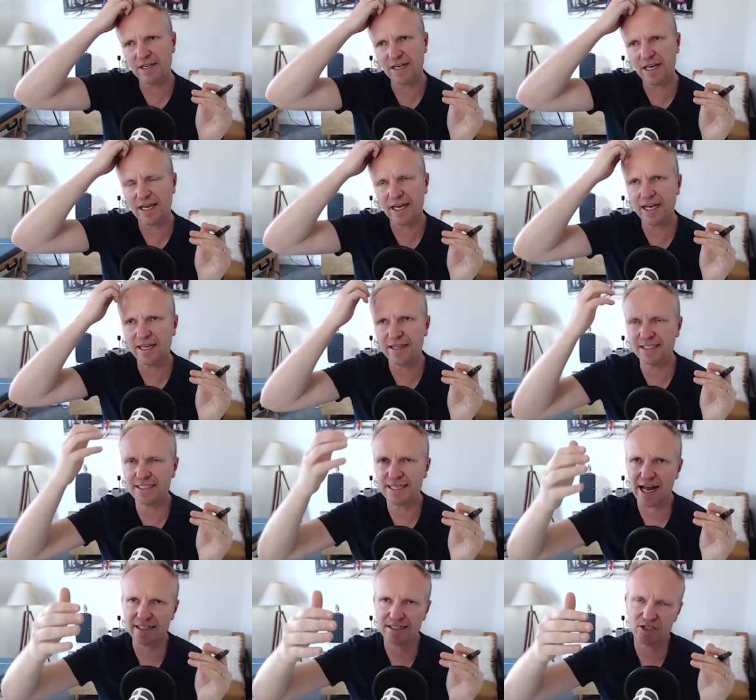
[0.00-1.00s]
hear the
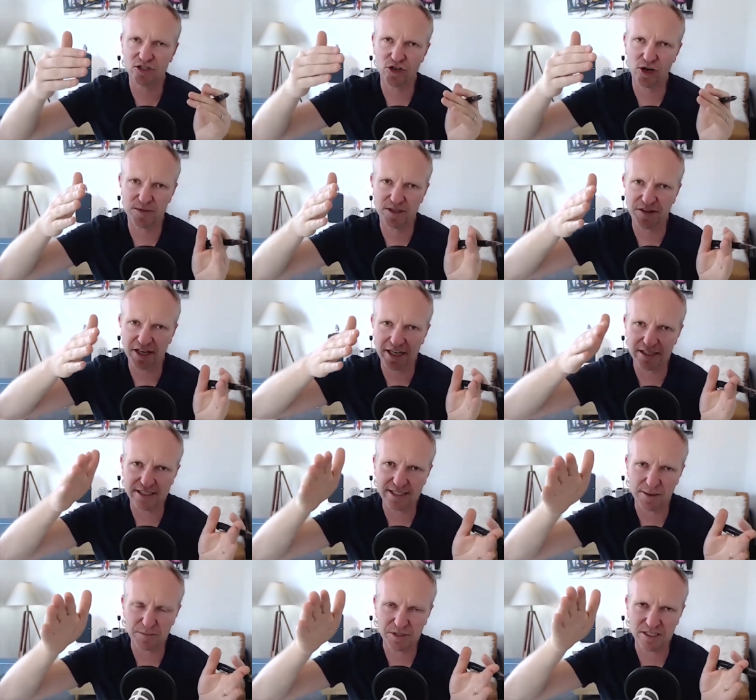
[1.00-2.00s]
stats in terms of the
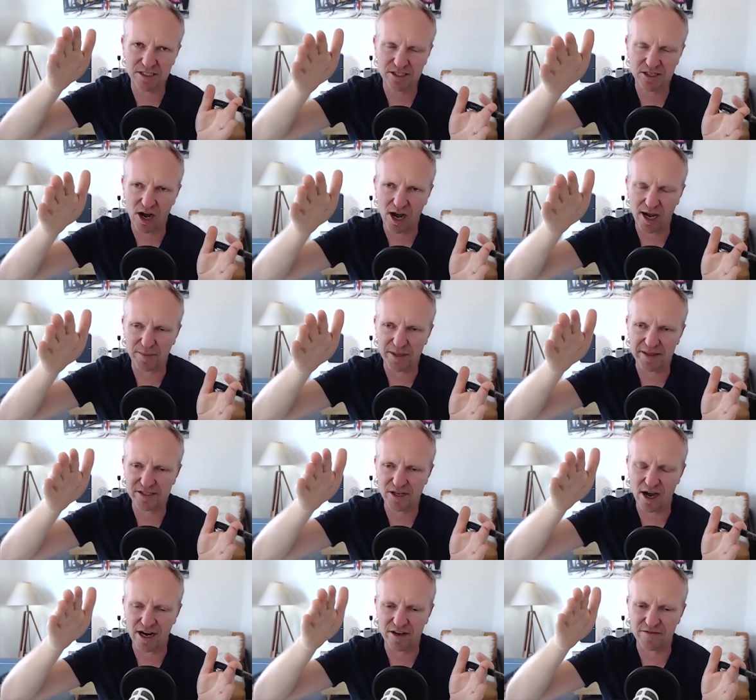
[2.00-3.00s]
consumption time
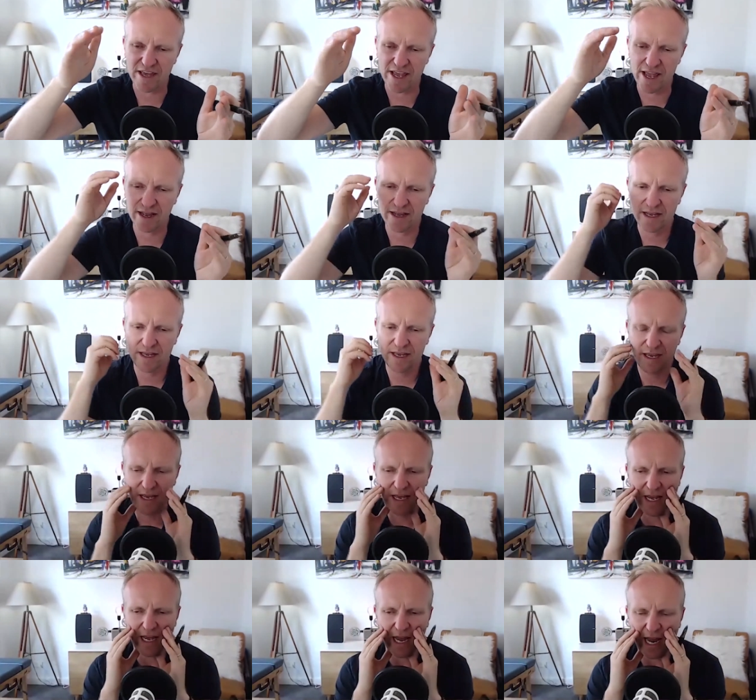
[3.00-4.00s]
inside of there.
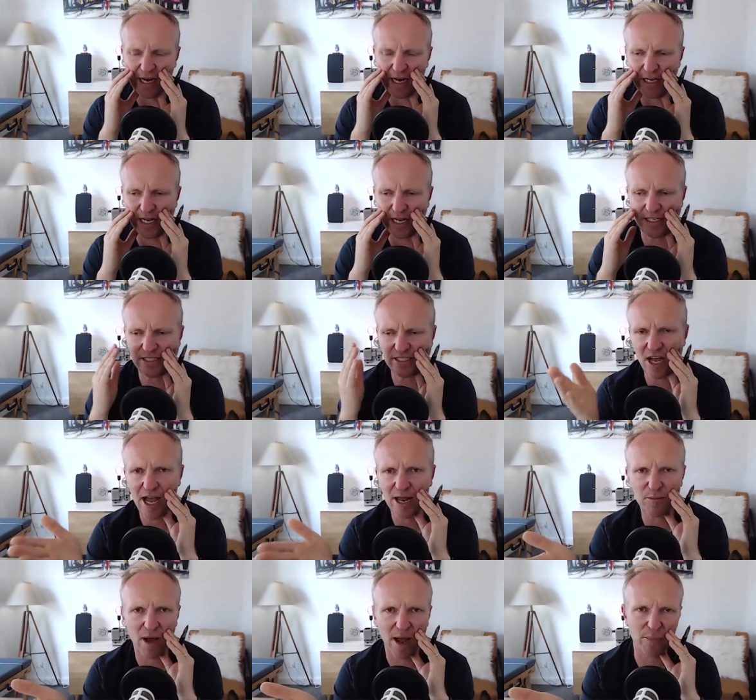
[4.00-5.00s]
And
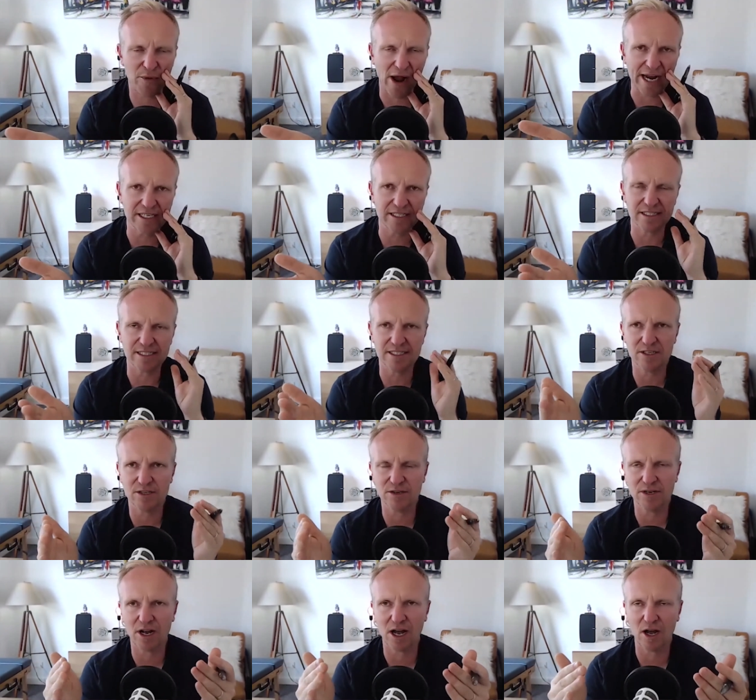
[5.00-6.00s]
inside my practice, uh,
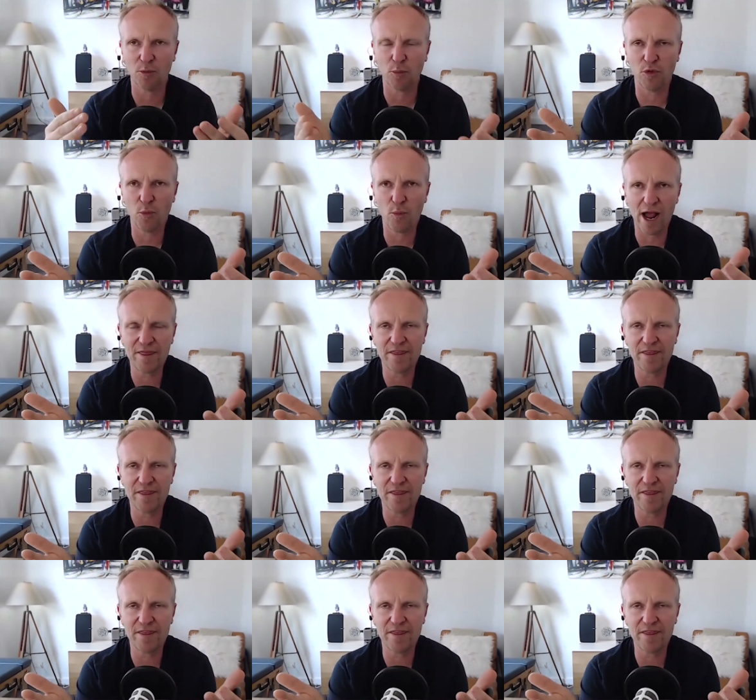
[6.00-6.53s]
uh, uh, the way